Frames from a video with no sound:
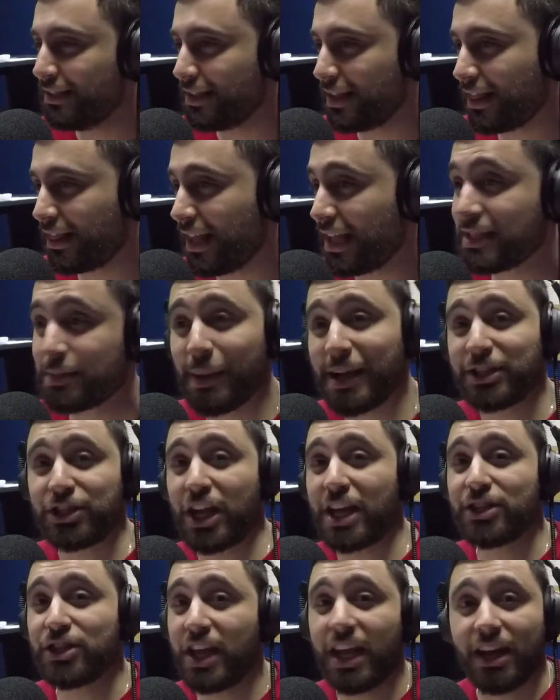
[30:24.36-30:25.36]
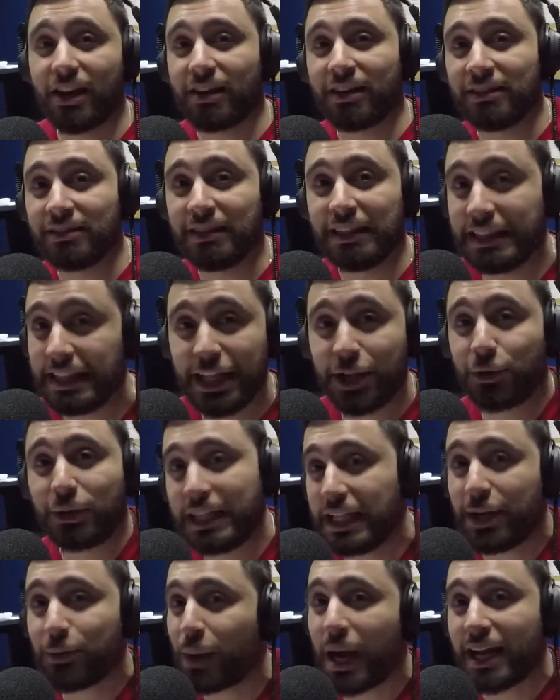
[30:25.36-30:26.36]
Things might change here.
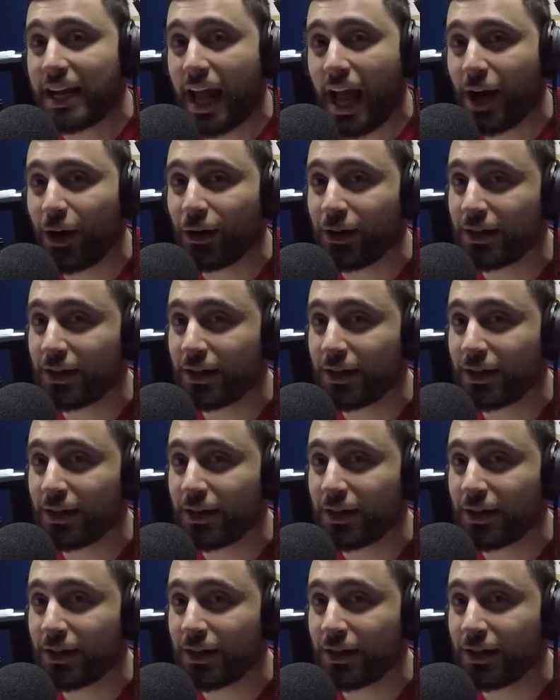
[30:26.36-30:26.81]
Literally right now.